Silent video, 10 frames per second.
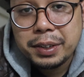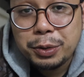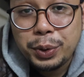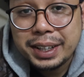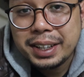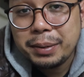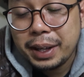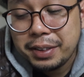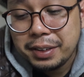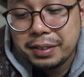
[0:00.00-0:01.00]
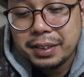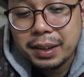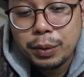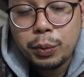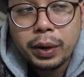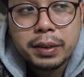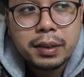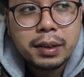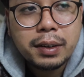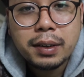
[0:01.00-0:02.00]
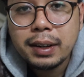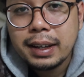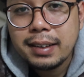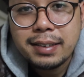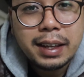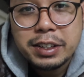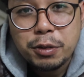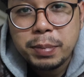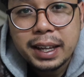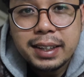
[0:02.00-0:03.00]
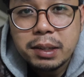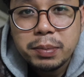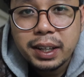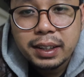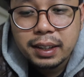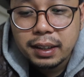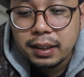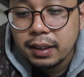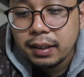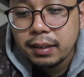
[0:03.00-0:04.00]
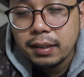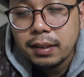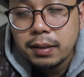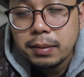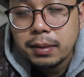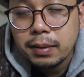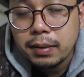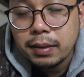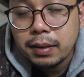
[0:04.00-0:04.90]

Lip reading: you wake up at this type of weather, inside your blankie, oh.